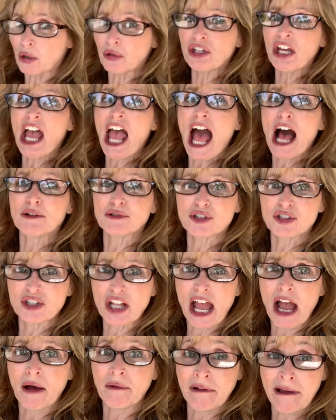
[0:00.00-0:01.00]
your house
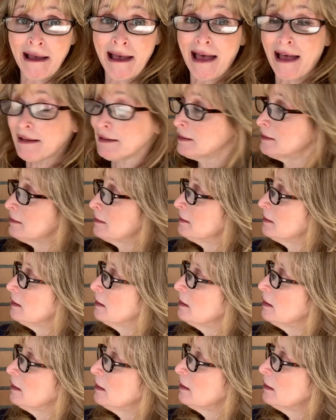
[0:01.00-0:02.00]
down, huh?"
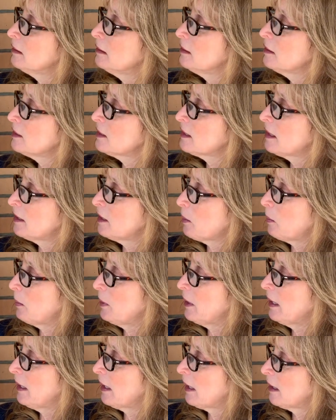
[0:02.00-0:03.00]
said the
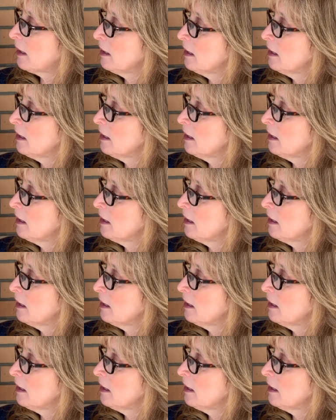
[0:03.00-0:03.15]
pig.